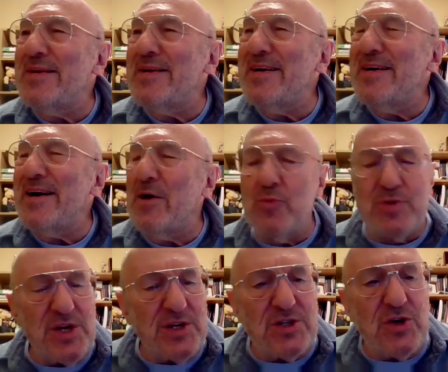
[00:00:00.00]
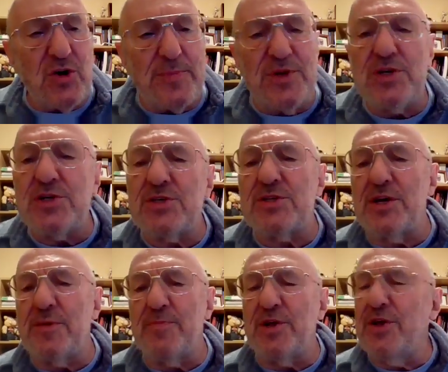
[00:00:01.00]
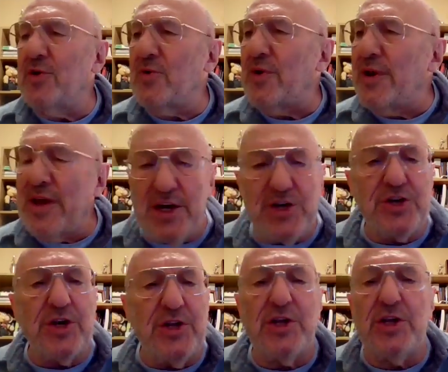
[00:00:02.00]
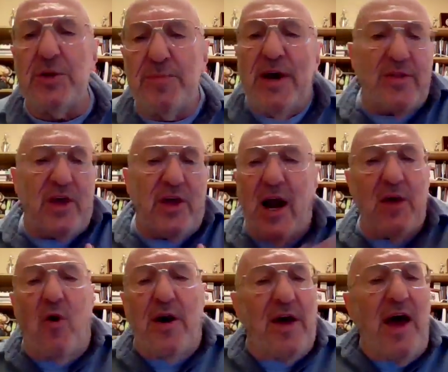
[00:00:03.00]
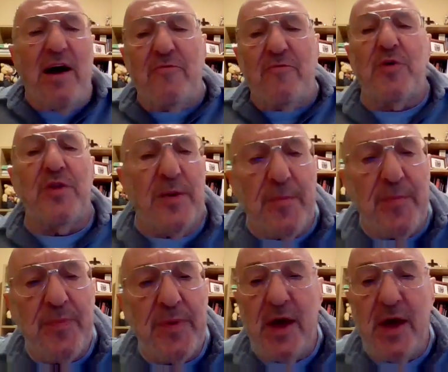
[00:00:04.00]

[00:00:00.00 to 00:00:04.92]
I won't say surreptitiously, but you are engaging in the debate that I want to have with him.